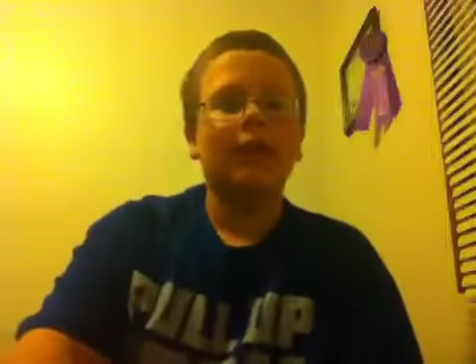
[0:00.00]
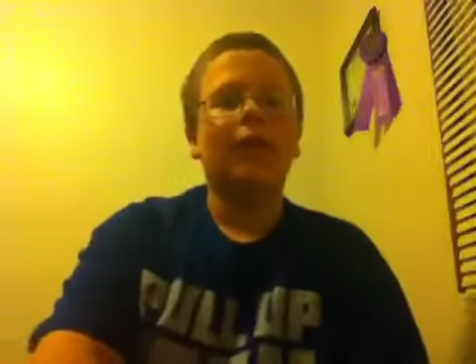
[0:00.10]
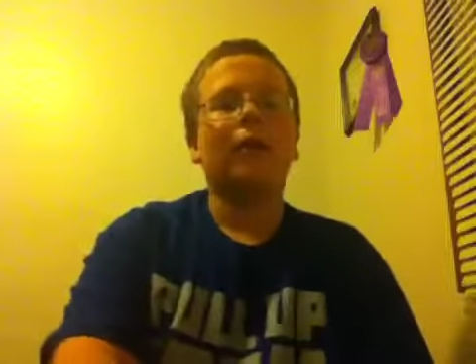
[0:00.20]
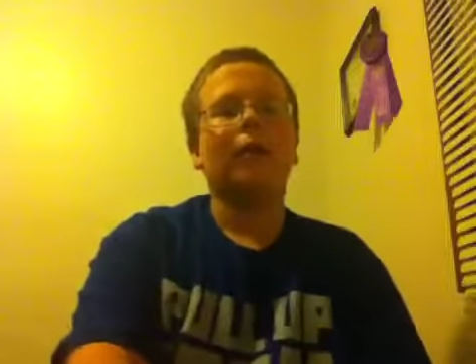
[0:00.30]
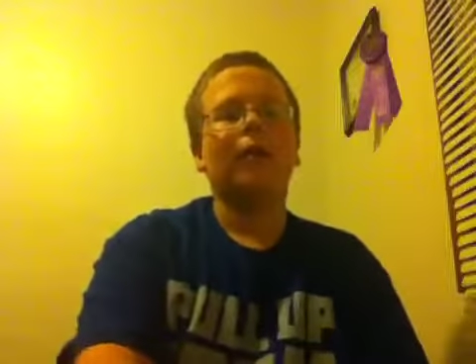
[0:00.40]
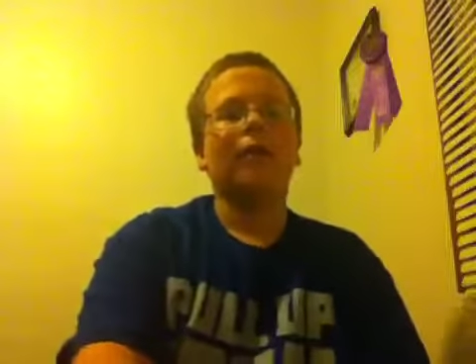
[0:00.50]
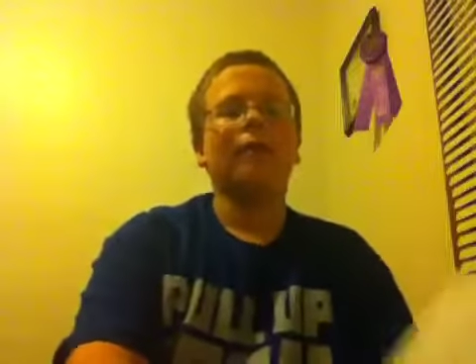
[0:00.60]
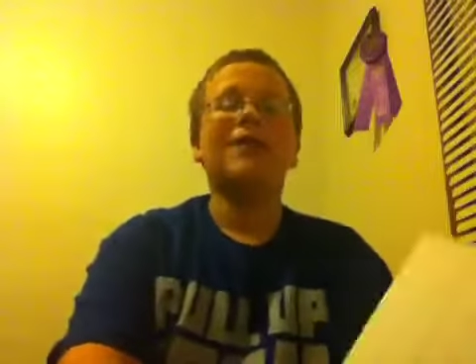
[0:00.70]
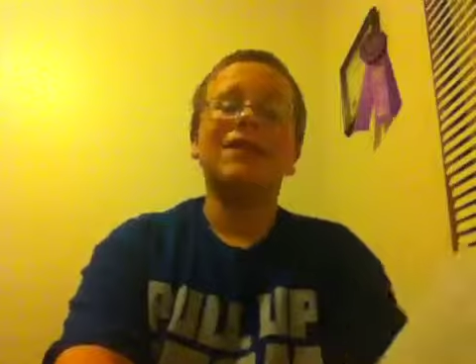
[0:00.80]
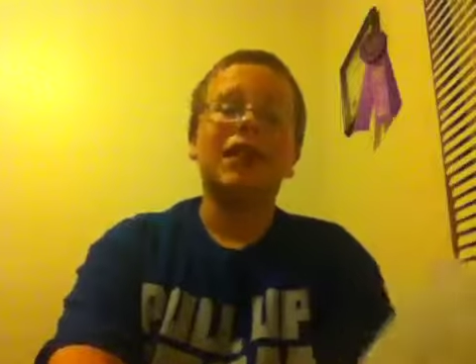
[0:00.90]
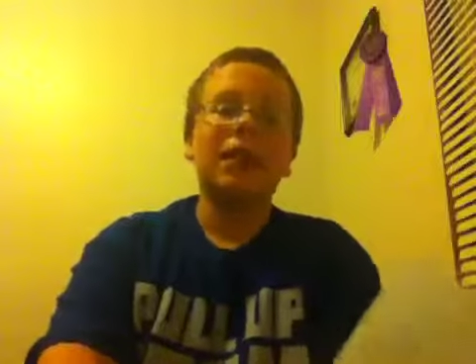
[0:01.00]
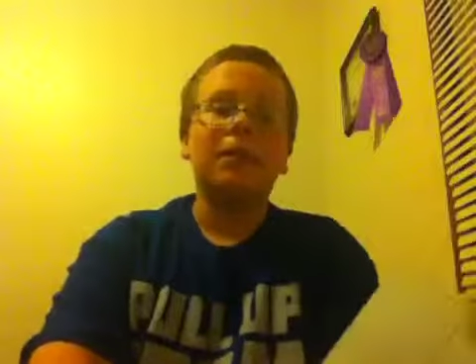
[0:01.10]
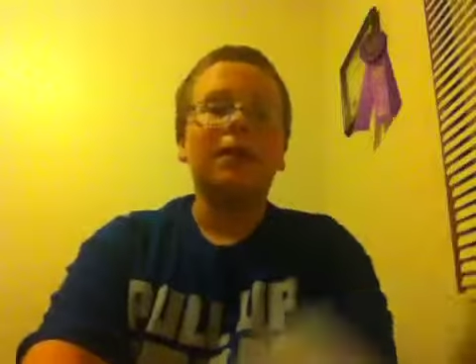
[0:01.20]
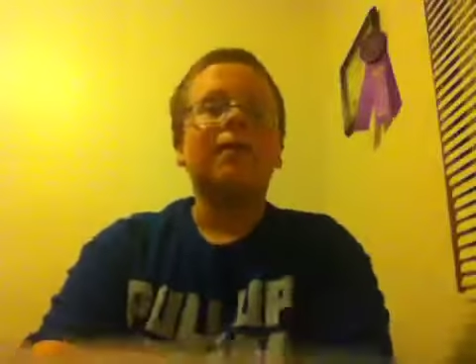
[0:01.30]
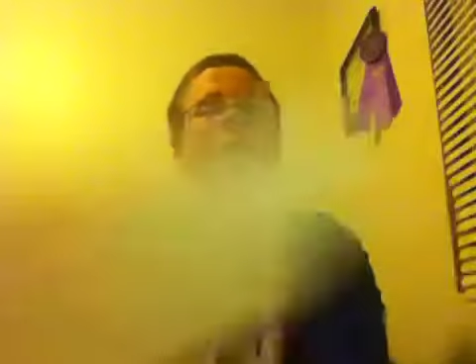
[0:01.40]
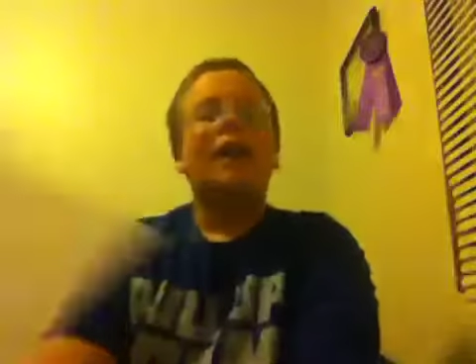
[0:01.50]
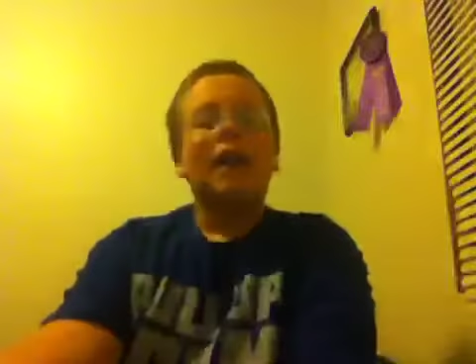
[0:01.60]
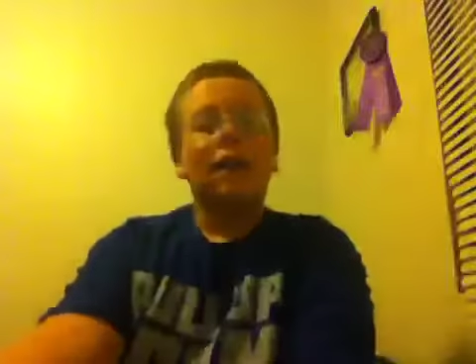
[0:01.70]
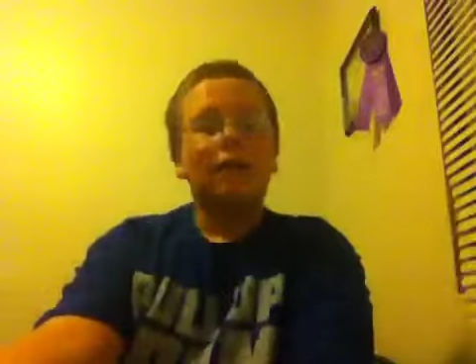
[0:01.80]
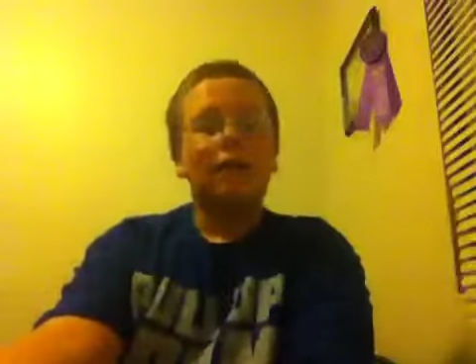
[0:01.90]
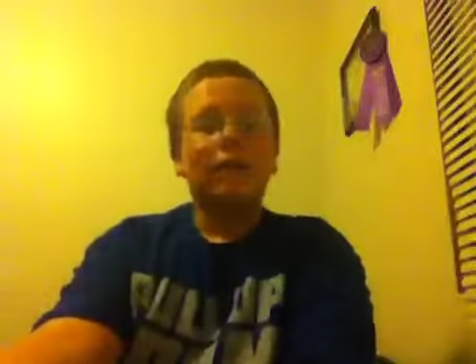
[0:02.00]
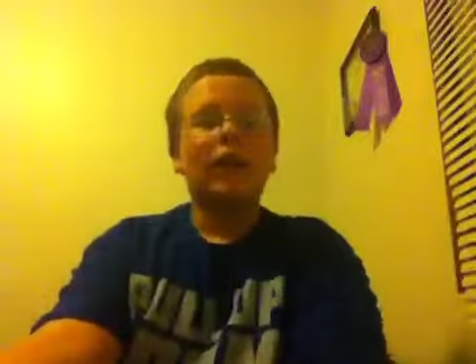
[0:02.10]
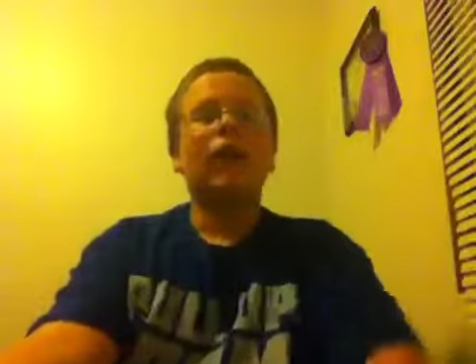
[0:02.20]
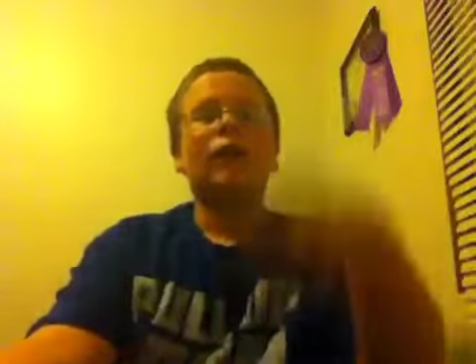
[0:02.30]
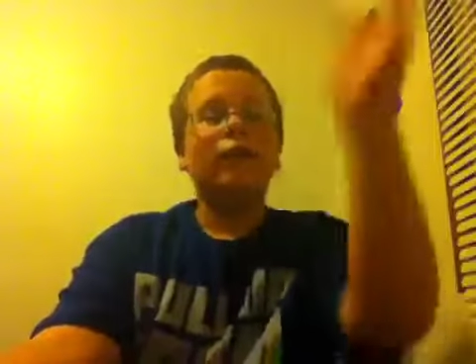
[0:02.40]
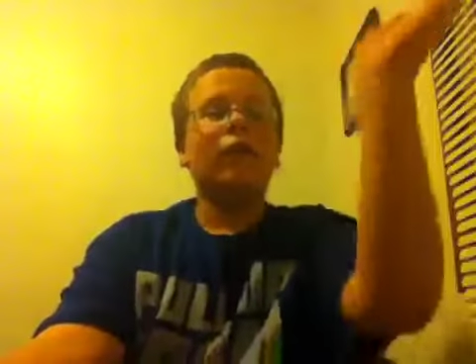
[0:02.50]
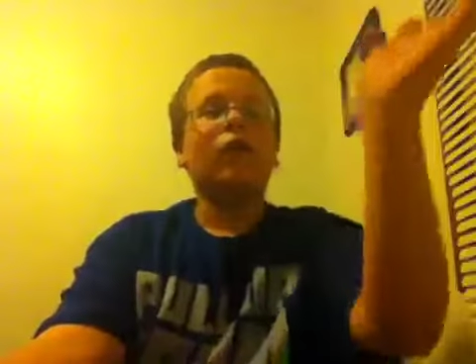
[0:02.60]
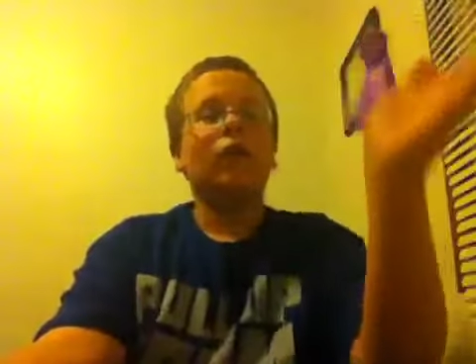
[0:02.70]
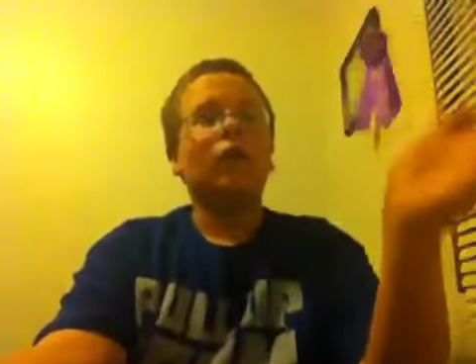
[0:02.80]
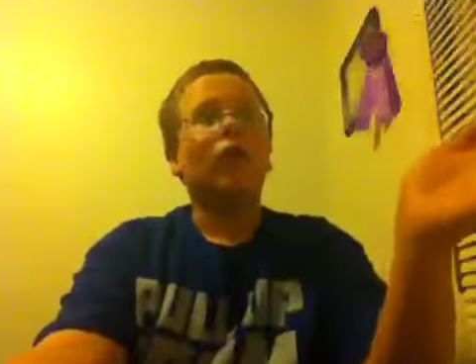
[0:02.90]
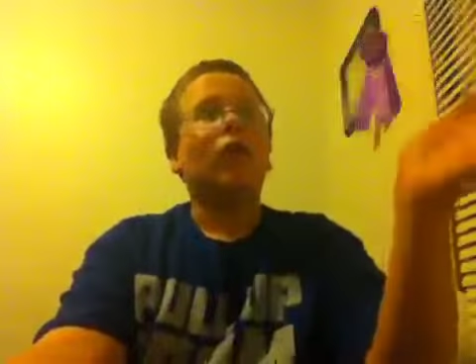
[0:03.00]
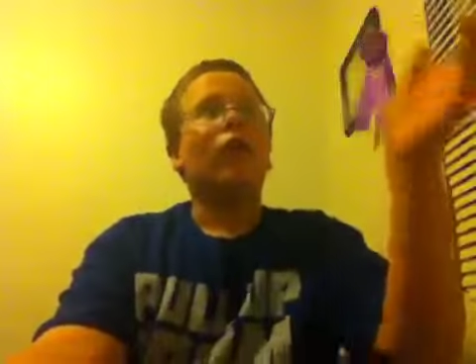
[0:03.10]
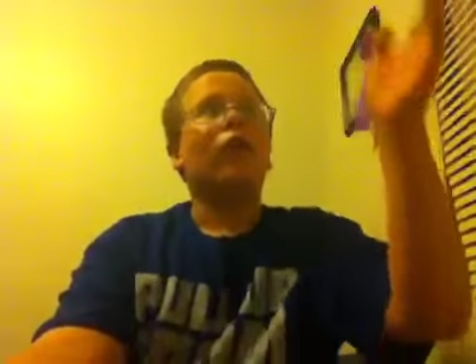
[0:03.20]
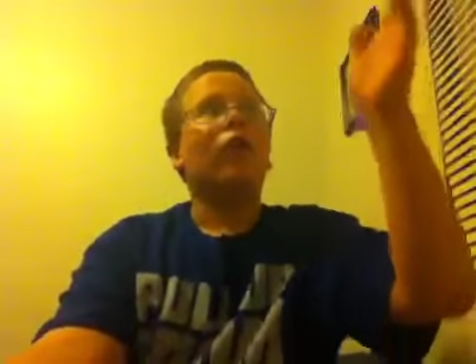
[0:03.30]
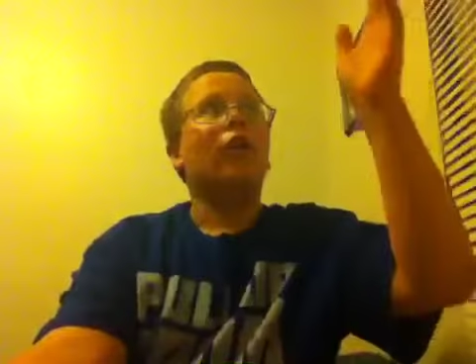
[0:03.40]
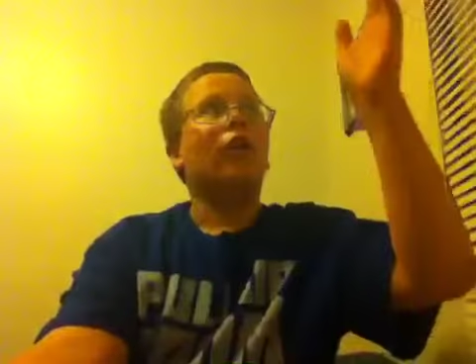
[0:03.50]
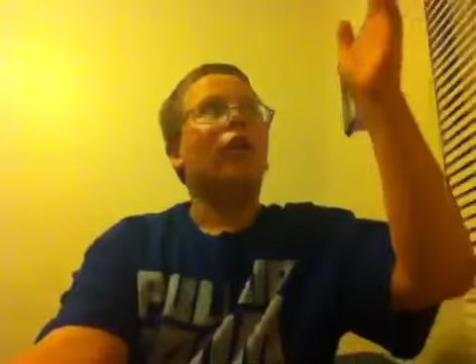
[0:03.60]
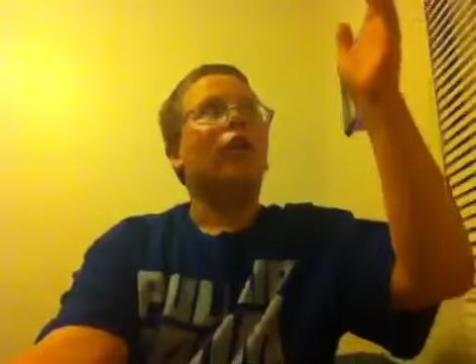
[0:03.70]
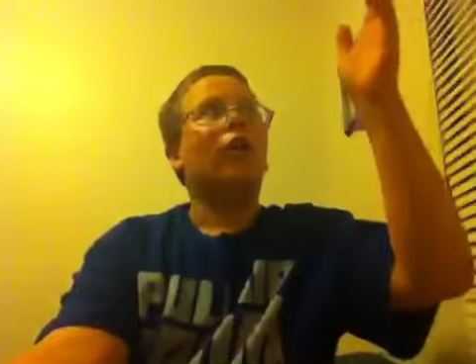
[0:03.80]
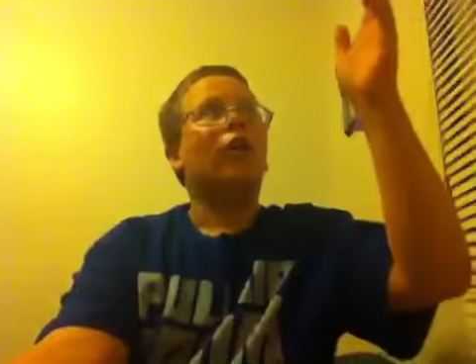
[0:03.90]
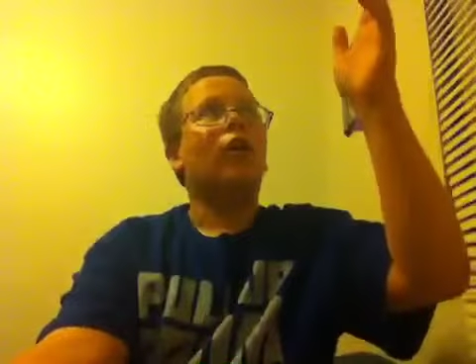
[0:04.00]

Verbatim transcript: So um, this is going to be a video for the